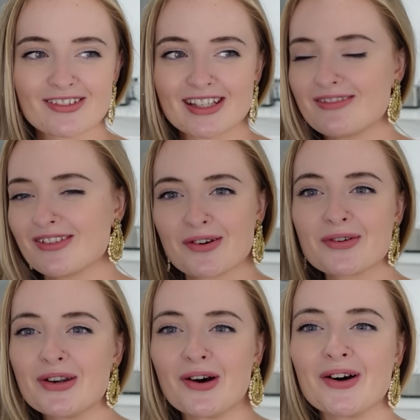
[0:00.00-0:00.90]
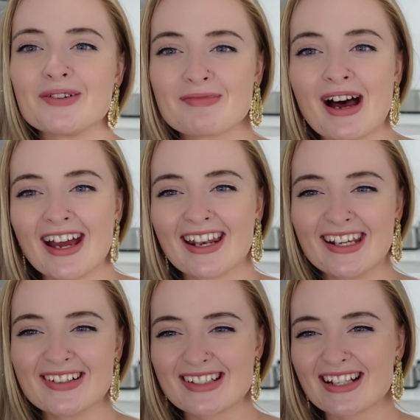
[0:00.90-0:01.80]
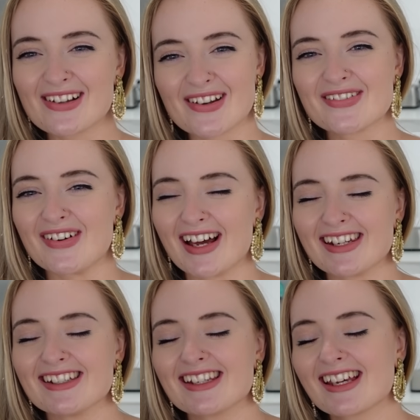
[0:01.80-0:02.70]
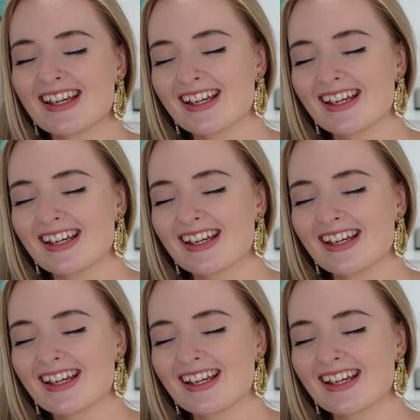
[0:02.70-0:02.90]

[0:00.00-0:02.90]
of it, even though we're not. But it was a lot of fun.